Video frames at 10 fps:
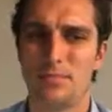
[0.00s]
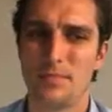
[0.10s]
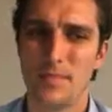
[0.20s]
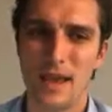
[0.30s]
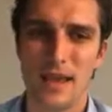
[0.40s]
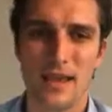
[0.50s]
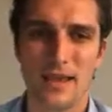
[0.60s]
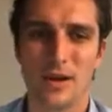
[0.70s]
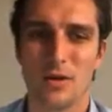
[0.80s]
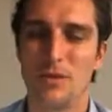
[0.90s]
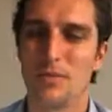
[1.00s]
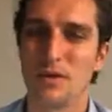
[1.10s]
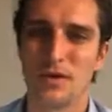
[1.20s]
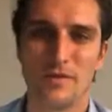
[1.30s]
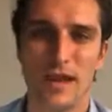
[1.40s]
people
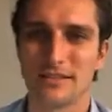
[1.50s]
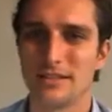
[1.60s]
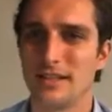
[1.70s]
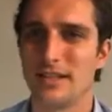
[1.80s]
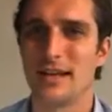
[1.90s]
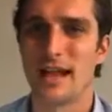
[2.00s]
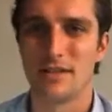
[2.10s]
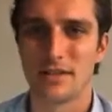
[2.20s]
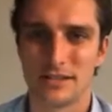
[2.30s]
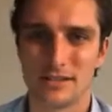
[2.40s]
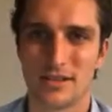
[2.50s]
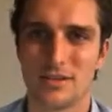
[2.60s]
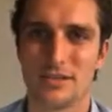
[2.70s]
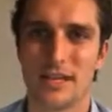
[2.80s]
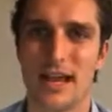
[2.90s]
aren't investing, everything
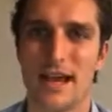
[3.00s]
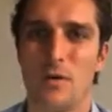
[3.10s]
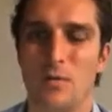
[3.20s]
slows down.